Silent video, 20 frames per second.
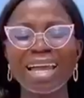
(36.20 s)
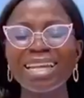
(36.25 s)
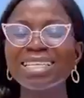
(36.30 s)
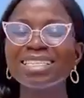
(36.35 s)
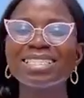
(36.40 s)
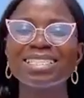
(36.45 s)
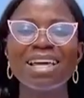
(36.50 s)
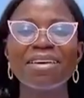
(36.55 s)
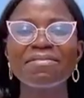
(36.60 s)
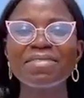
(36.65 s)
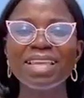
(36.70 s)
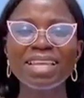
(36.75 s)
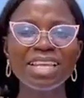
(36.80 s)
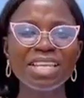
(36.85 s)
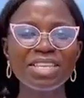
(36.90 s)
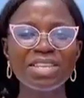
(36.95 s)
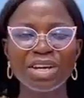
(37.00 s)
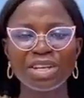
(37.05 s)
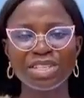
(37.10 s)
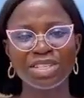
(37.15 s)
And it's
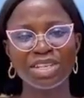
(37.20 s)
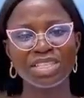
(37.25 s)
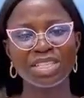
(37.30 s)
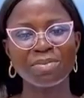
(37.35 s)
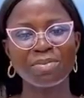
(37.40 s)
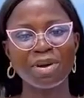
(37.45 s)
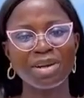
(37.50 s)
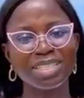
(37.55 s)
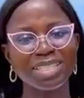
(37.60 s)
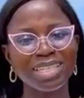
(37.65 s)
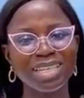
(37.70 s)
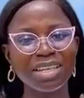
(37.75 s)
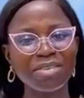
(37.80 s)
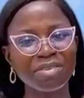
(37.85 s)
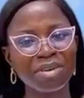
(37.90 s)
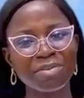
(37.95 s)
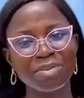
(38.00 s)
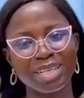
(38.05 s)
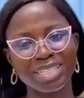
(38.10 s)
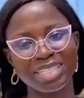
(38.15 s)
definitely not just about
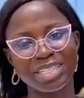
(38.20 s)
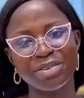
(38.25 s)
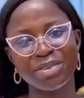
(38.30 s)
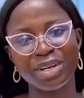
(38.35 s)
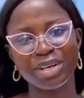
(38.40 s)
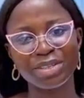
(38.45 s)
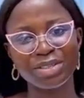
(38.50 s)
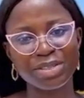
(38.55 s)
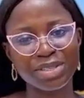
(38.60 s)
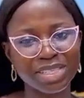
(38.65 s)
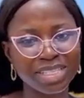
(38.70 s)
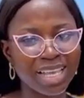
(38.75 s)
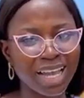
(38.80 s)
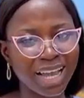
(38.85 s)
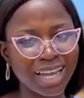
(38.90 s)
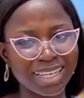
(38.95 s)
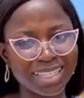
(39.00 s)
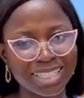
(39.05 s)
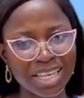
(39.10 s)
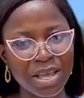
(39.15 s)
delivering materials to
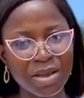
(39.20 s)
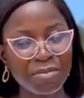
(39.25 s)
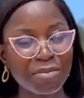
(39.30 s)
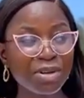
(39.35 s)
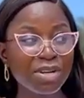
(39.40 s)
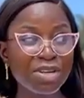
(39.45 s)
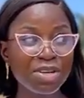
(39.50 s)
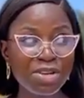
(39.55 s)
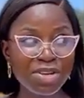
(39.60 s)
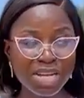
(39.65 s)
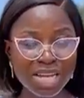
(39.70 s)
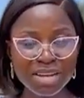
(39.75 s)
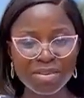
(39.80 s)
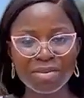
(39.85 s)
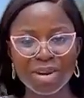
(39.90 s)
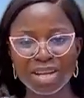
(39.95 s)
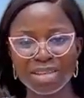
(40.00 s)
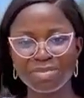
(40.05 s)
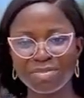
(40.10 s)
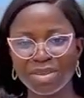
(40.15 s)
site, but look
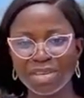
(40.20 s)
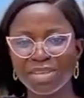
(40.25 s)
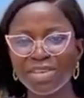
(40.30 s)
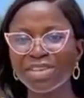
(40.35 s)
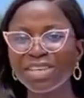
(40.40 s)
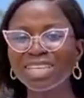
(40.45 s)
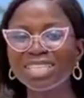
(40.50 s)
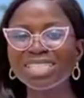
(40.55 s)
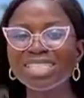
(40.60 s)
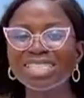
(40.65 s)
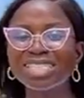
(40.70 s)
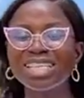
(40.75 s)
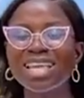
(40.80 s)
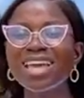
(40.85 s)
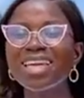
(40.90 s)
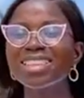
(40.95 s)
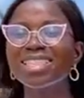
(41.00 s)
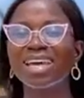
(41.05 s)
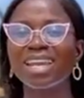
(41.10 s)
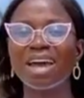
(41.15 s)
around me. You can
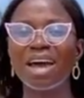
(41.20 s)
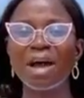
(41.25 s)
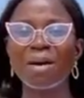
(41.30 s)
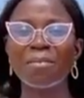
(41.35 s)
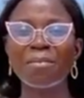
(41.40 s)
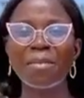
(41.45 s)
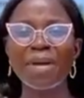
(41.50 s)
see that our